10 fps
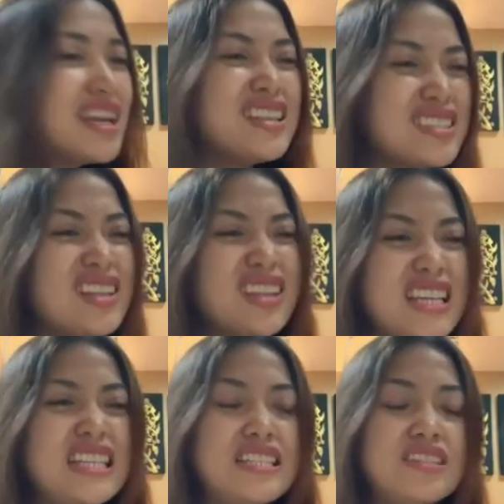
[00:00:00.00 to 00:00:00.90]
It's a lot
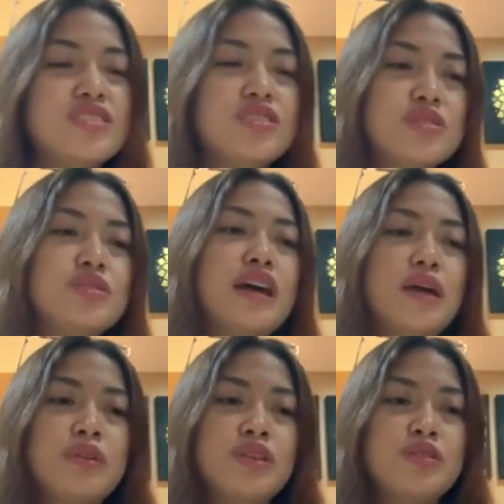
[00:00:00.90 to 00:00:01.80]
easier to do
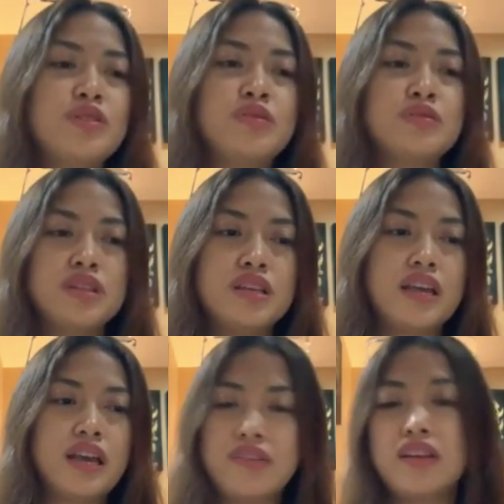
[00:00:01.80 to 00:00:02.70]
that when you don't really have